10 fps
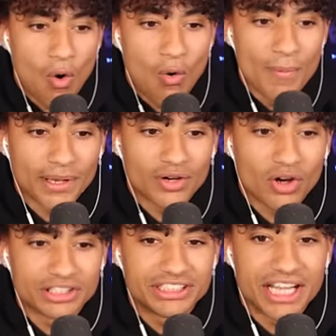Oh, my
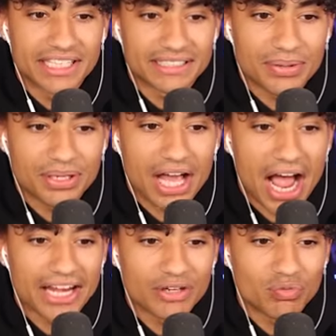gosh, yes. I'm going to
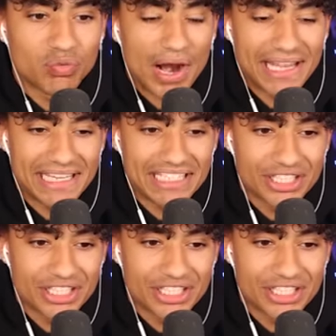hide it right in